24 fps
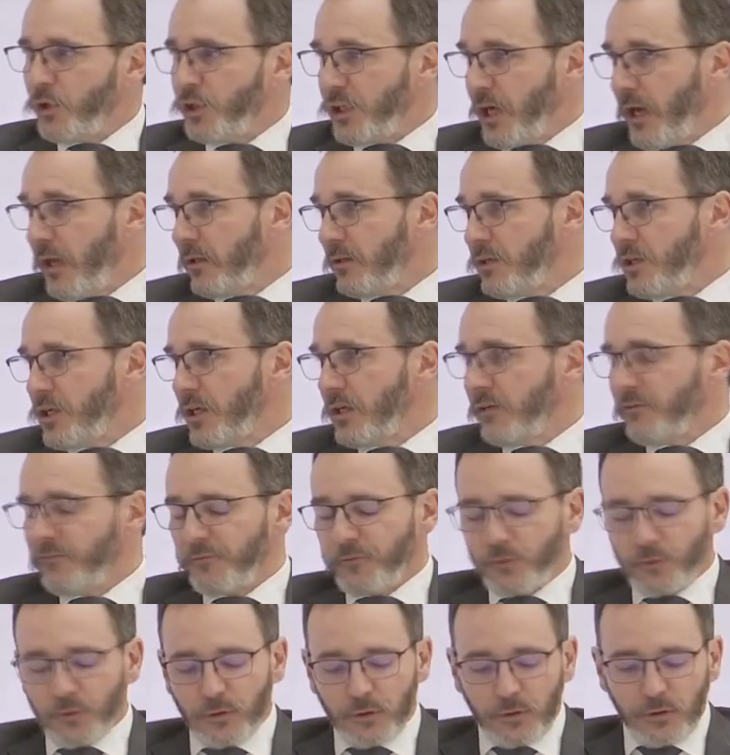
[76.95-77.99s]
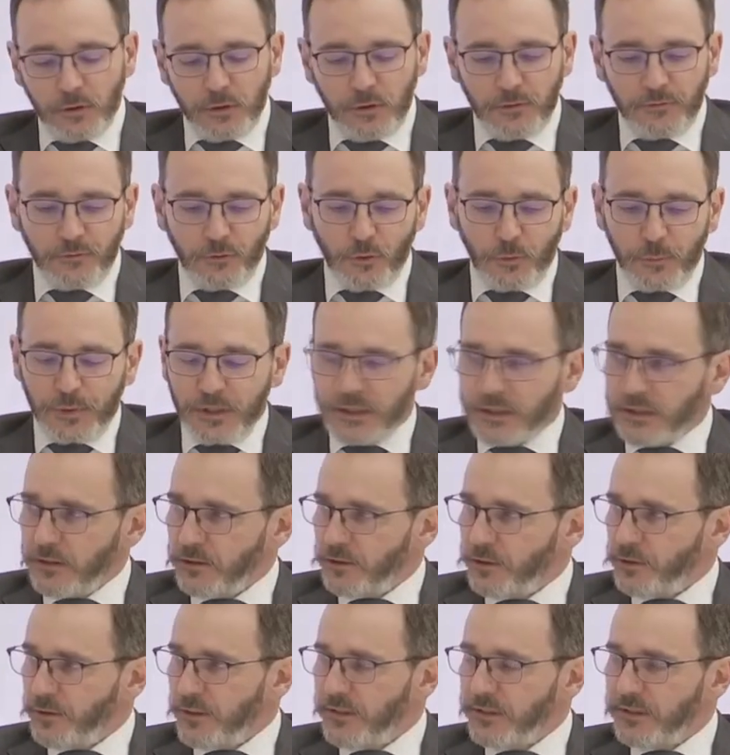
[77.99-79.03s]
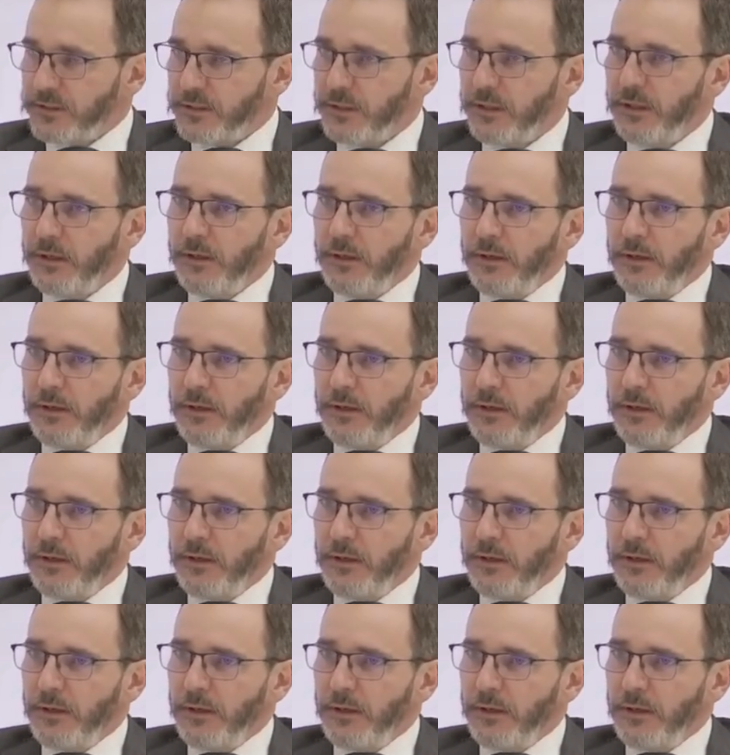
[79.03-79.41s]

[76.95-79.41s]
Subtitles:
challenging for many countries.